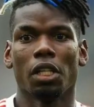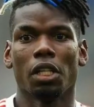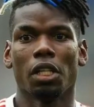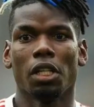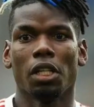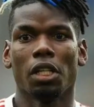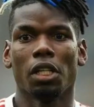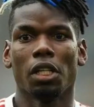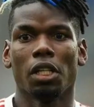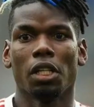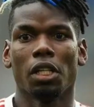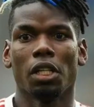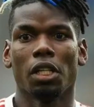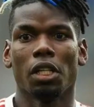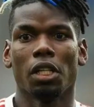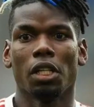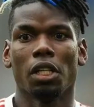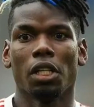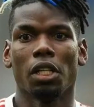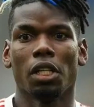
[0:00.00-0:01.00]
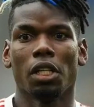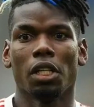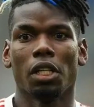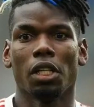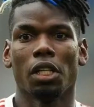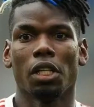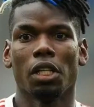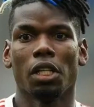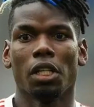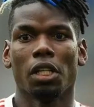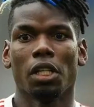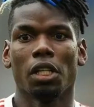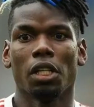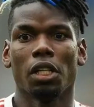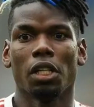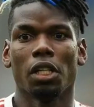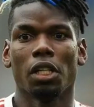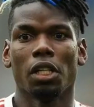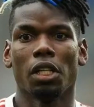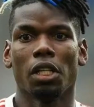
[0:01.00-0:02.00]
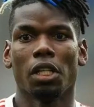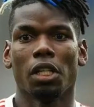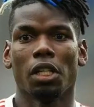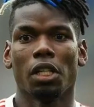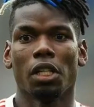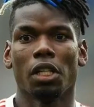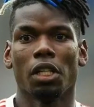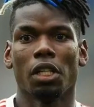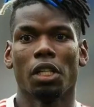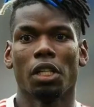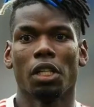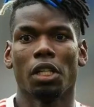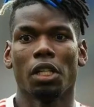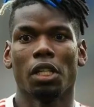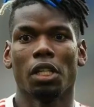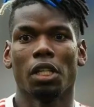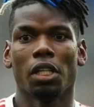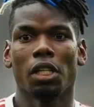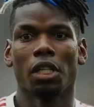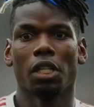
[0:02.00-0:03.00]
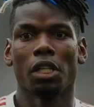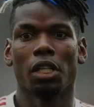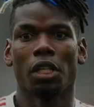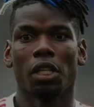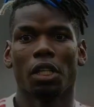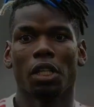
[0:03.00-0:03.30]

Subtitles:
(no one is talking)